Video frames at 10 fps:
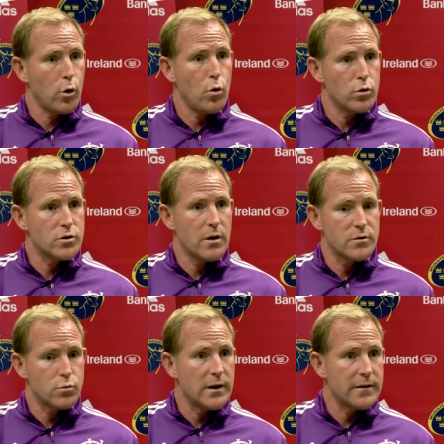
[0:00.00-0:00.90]
coach that
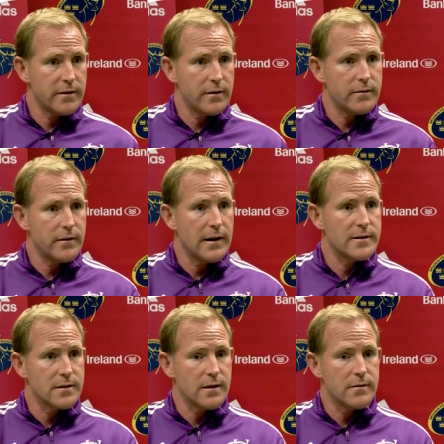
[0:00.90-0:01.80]
was willing to, to
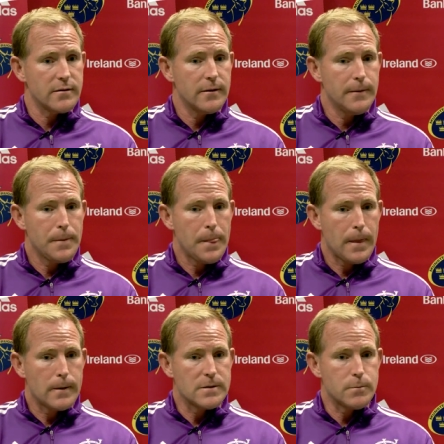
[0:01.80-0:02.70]
listen and
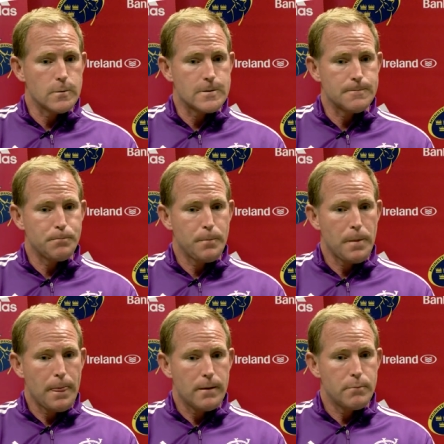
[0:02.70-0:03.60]
I suppose
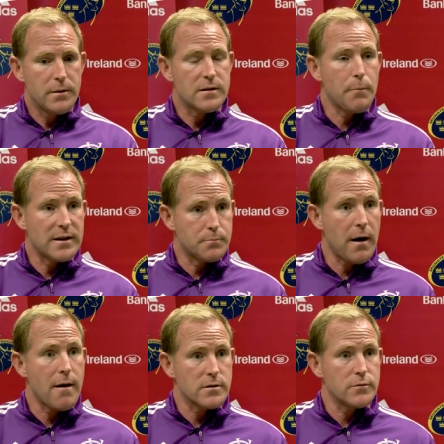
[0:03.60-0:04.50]
pick the best
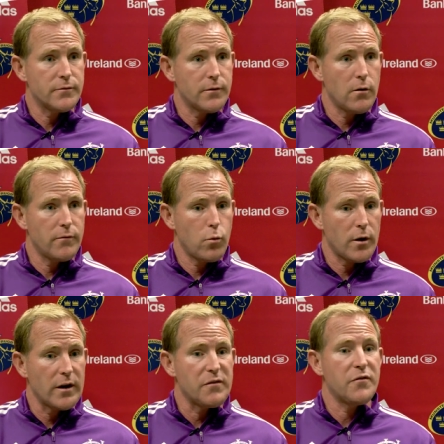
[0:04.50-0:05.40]
parts of, of
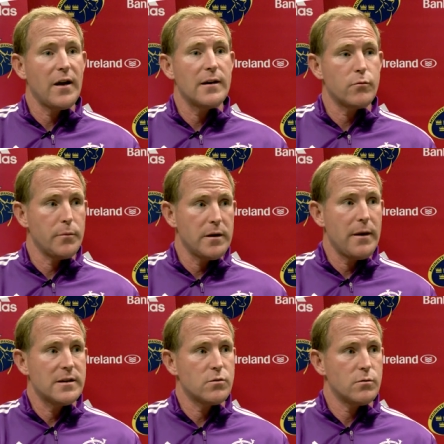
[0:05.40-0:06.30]
what I felt would be the
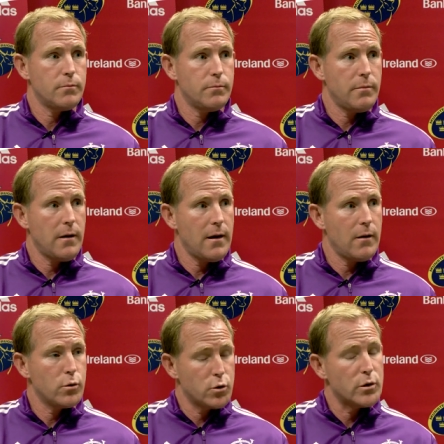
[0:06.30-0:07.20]
best,
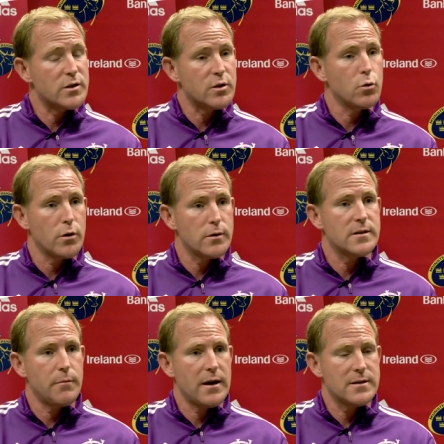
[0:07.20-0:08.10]
uh, which would suit
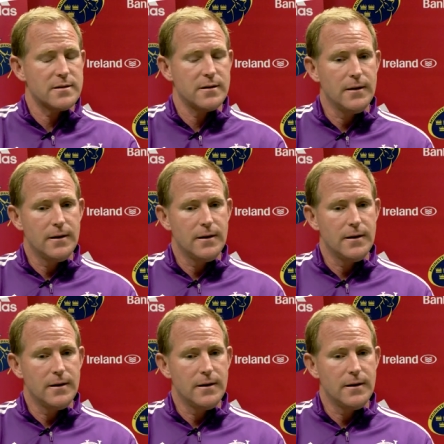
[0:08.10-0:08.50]
us the best.